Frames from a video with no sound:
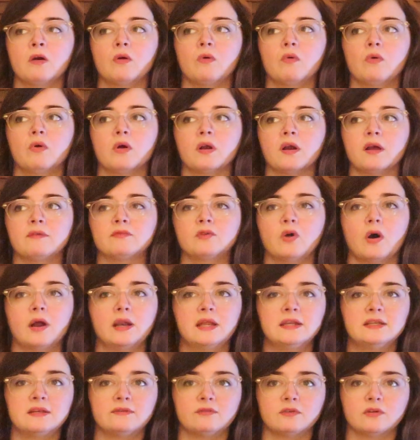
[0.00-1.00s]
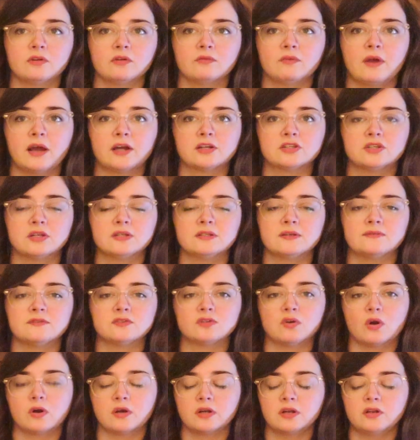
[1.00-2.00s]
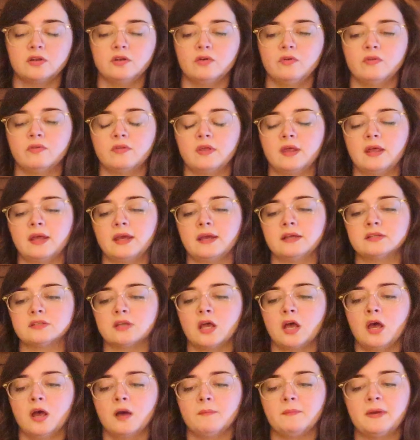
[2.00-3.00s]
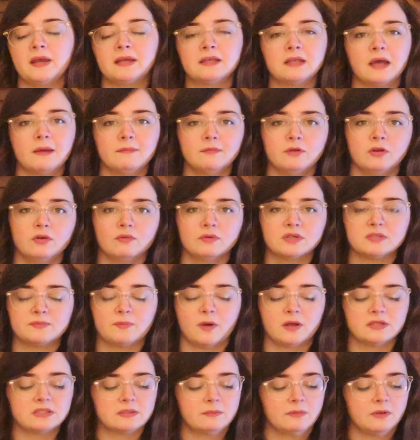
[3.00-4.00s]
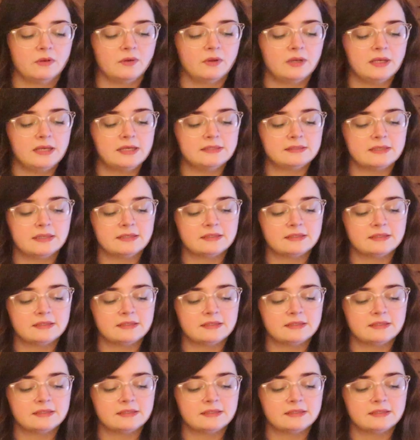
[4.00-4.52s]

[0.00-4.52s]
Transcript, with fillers: or have gone in different directions, have started new things, picked up new responsibilities.